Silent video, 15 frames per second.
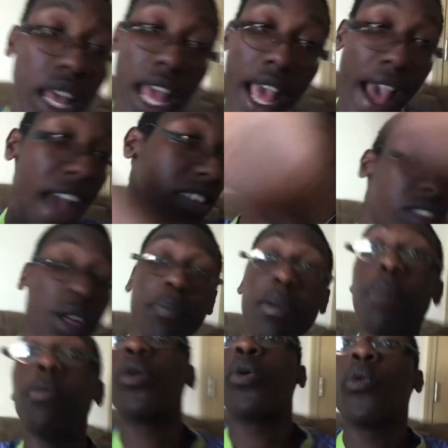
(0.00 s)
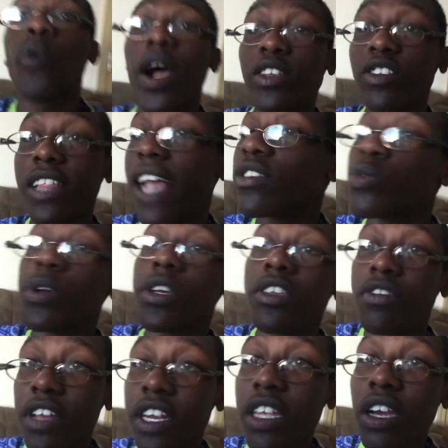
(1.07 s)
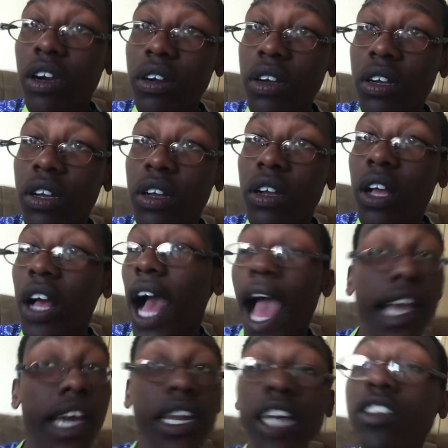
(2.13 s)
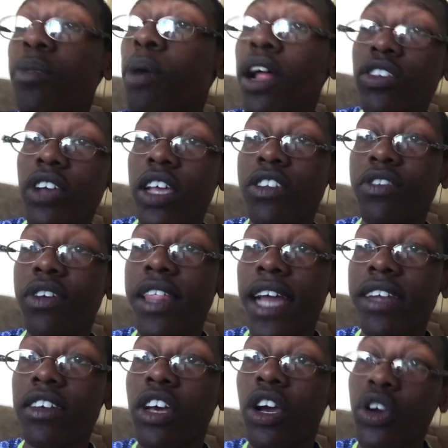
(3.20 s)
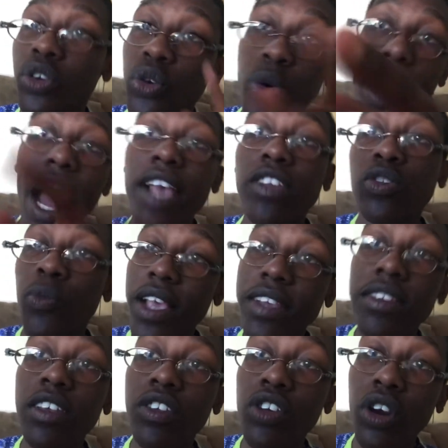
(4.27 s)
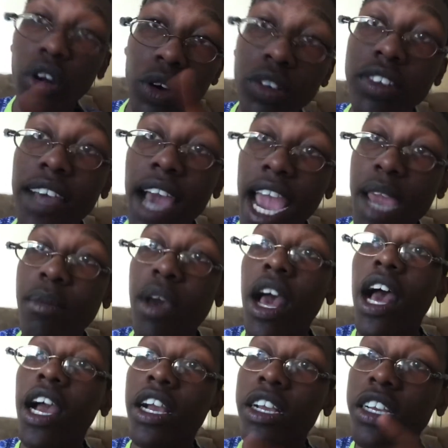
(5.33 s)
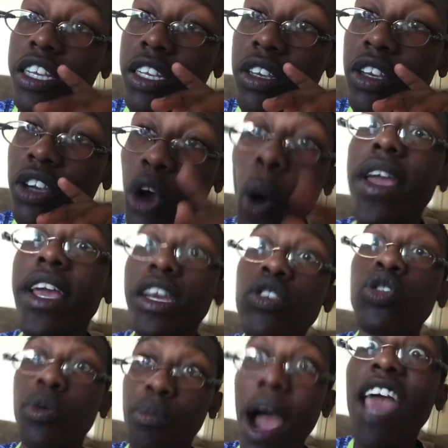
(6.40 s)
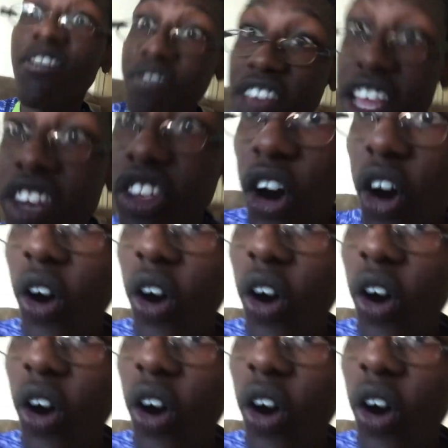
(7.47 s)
as for the people who watched last week's video, I cannot apologize for that. You guys wasted your own time going into my video